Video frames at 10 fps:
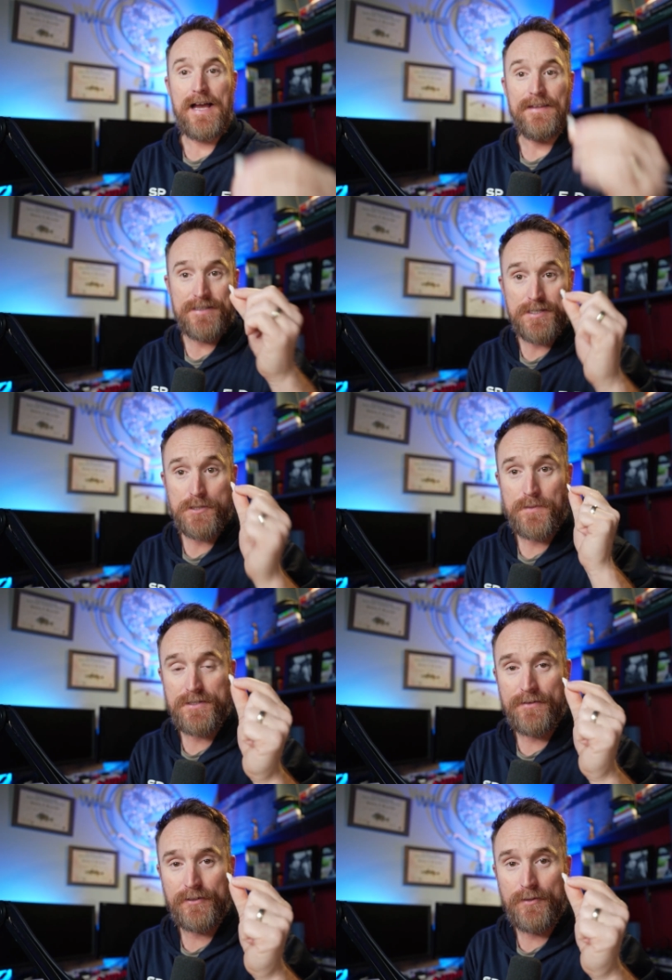And this is
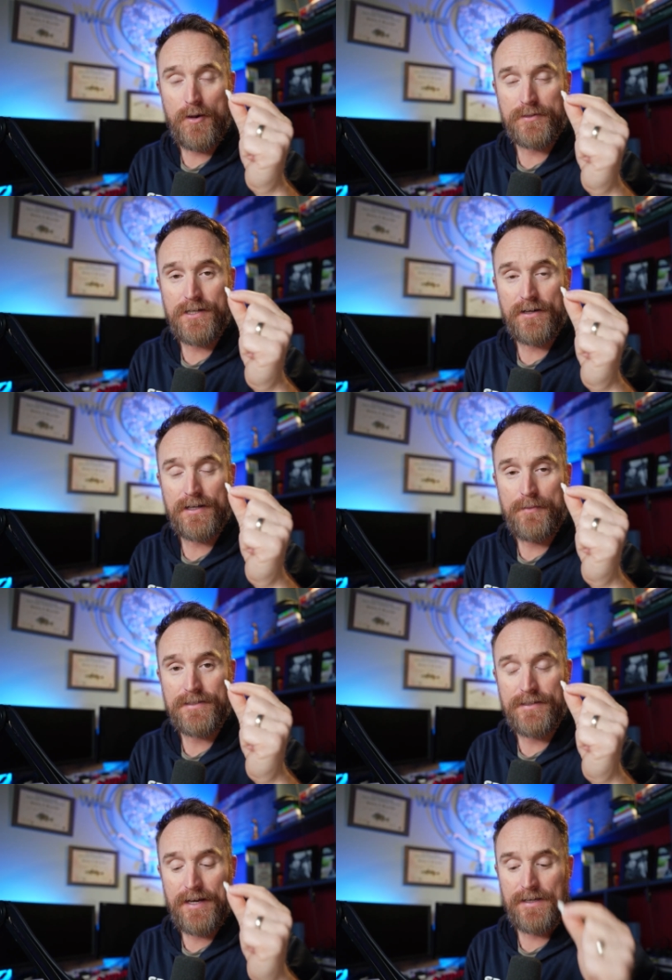specifically what we're talking about
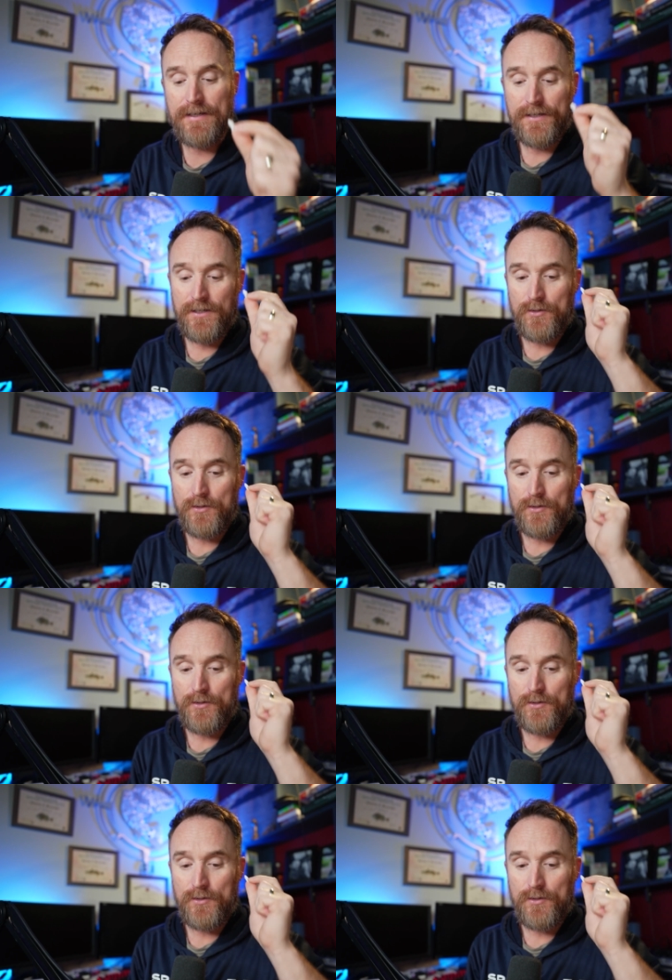today.